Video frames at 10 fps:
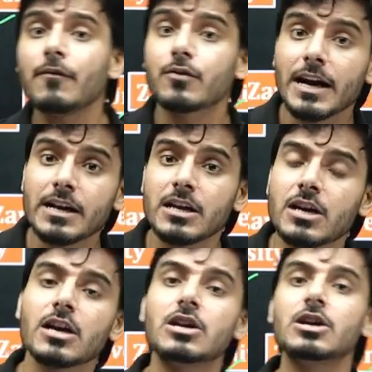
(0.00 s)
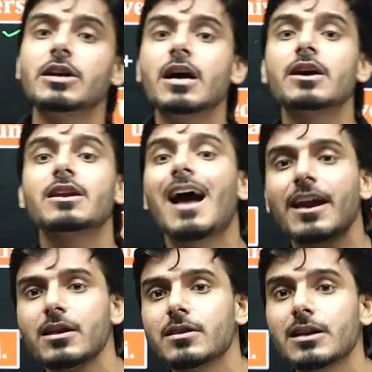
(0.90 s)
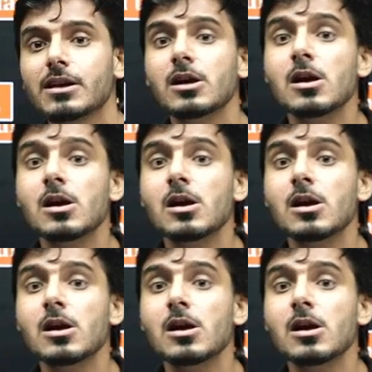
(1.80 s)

right here in India in IIT Delhi.